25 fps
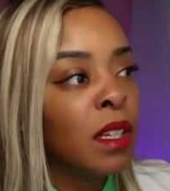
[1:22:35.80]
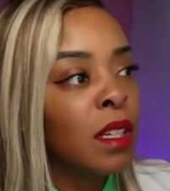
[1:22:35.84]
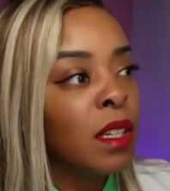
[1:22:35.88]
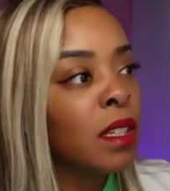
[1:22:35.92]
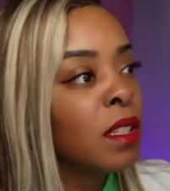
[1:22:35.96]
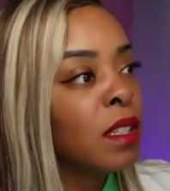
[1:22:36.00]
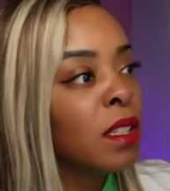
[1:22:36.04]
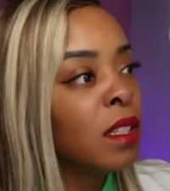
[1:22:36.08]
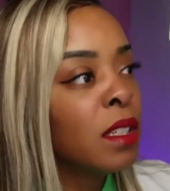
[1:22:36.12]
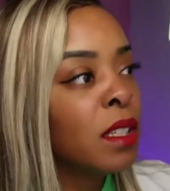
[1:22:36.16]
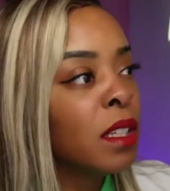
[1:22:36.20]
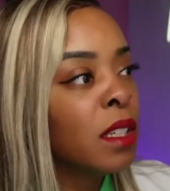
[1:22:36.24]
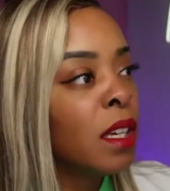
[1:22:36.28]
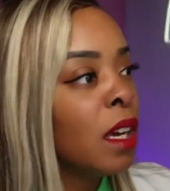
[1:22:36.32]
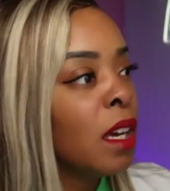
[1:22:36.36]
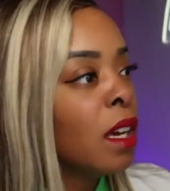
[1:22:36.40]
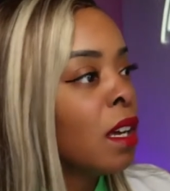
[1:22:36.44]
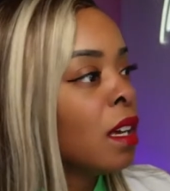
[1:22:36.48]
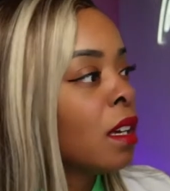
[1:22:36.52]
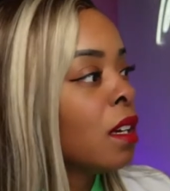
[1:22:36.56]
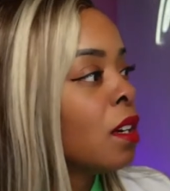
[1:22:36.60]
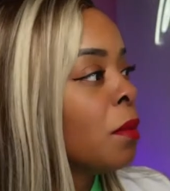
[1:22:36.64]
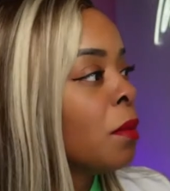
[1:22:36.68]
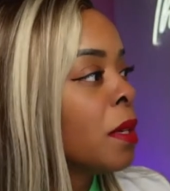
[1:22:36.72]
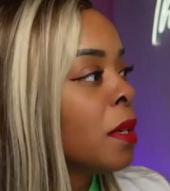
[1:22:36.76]
Yeah, uh,
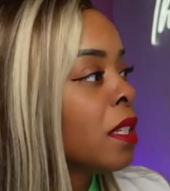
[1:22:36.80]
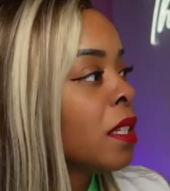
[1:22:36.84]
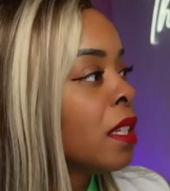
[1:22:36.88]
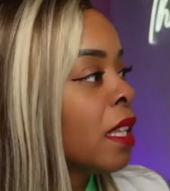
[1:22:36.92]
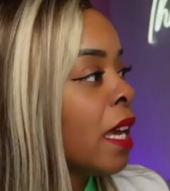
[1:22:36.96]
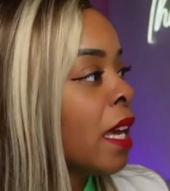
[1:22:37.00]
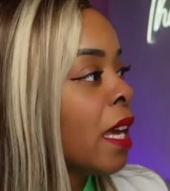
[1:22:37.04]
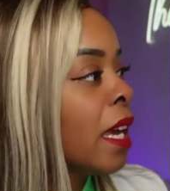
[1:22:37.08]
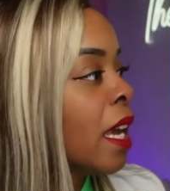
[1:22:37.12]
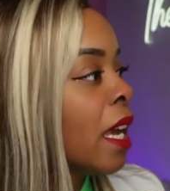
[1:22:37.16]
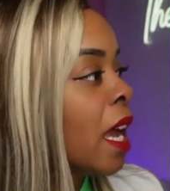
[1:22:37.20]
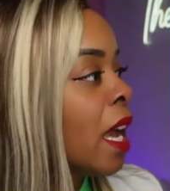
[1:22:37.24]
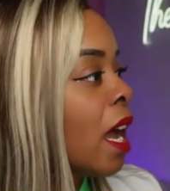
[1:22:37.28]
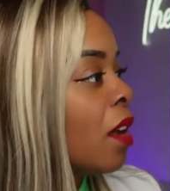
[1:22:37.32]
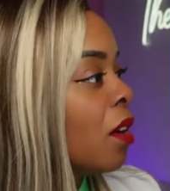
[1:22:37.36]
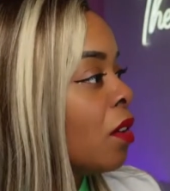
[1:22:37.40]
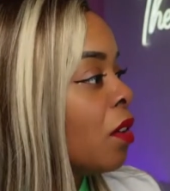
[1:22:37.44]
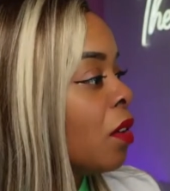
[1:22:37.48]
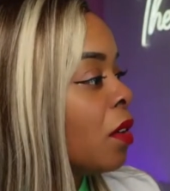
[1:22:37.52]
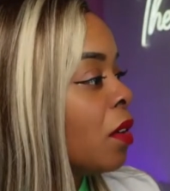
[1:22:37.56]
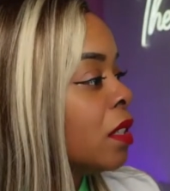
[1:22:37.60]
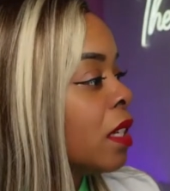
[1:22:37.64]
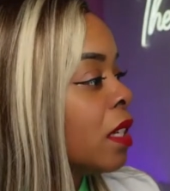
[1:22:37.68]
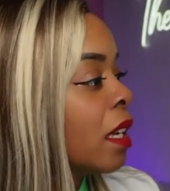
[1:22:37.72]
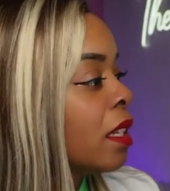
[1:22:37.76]
Caresha's like, y'all don't know
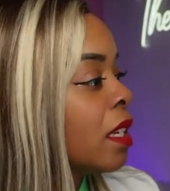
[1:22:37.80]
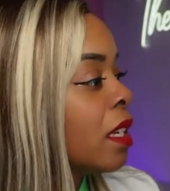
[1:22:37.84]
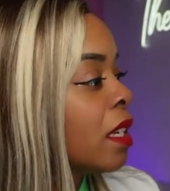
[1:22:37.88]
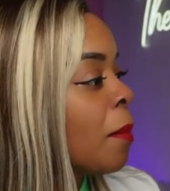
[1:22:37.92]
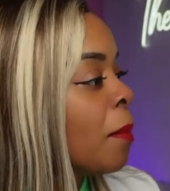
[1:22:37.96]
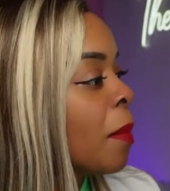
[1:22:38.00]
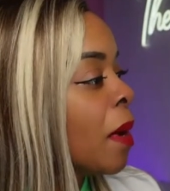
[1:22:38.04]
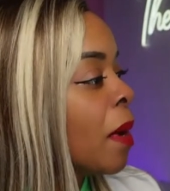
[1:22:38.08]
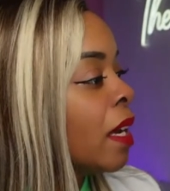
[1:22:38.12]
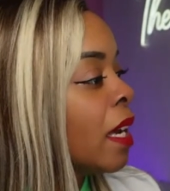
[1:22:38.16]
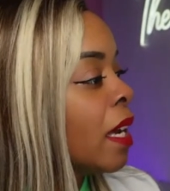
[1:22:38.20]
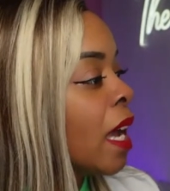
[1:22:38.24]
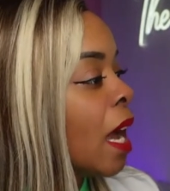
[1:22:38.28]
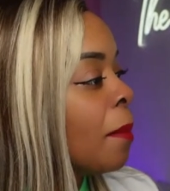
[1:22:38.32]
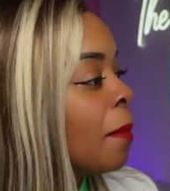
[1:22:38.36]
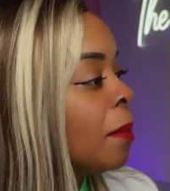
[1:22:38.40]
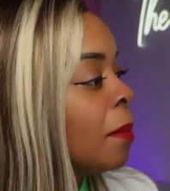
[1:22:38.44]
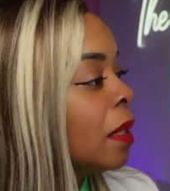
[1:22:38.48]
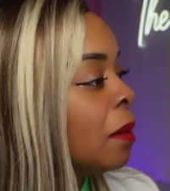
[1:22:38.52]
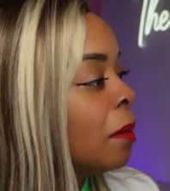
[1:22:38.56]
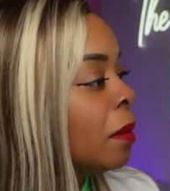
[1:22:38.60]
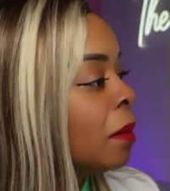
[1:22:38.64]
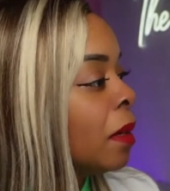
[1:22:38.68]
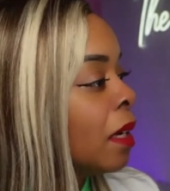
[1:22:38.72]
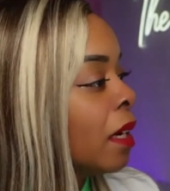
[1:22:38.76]
what y'all talking about. Y'all believe
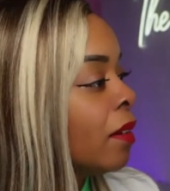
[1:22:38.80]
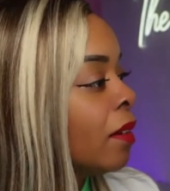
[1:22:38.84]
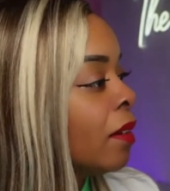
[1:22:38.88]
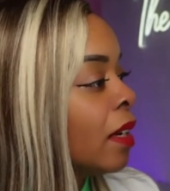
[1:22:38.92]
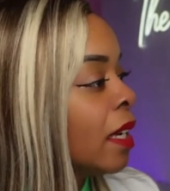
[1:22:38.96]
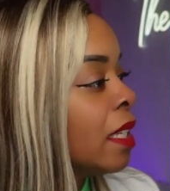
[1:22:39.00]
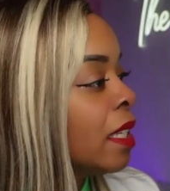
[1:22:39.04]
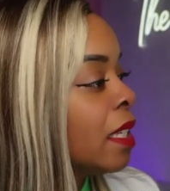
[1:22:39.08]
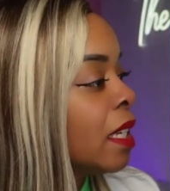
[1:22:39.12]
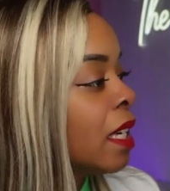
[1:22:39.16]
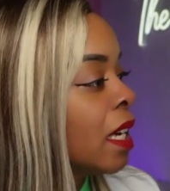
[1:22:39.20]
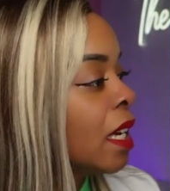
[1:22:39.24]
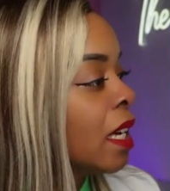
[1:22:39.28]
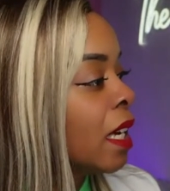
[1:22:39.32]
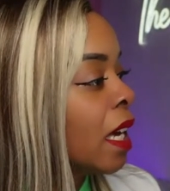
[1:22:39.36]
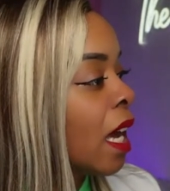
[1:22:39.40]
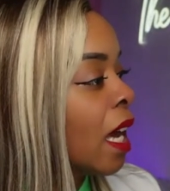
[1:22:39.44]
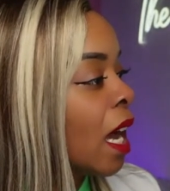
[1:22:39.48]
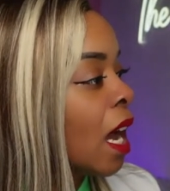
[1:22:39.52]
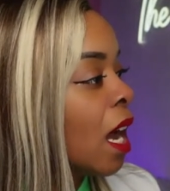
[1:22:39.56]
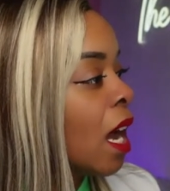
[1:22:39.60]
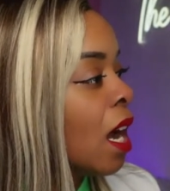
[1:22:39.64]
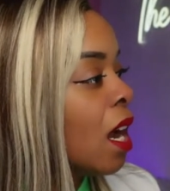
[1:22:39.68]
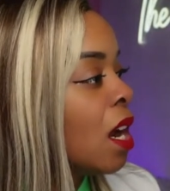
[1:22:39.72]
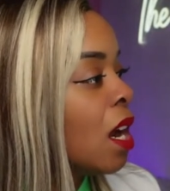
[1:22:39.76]
whatever they tell y'all.